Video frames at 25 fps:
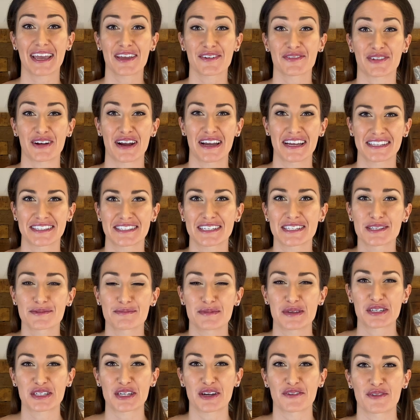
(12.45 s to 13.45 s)
friends, it's
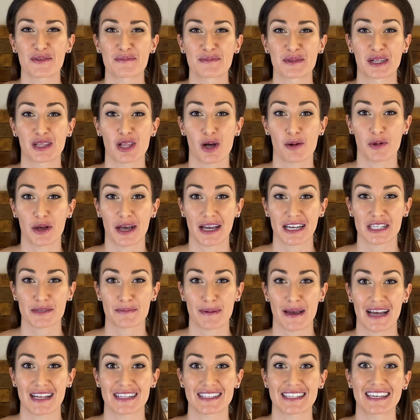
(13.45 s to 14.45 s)
Misha from the Global
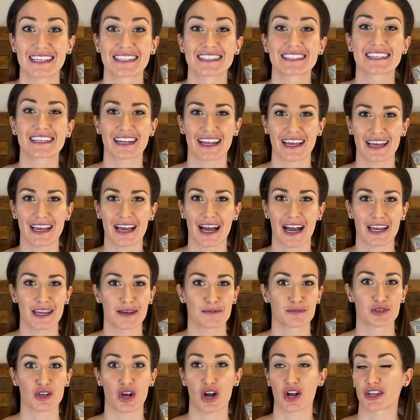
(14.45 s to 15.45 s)
Expats, and today I am
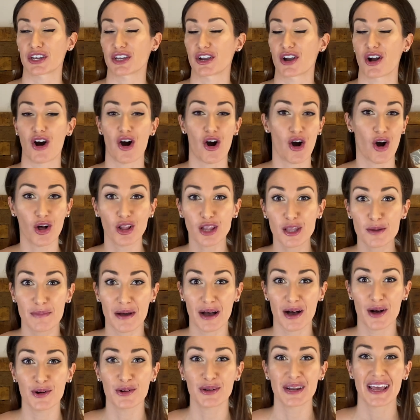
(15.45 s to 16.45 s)
talking all about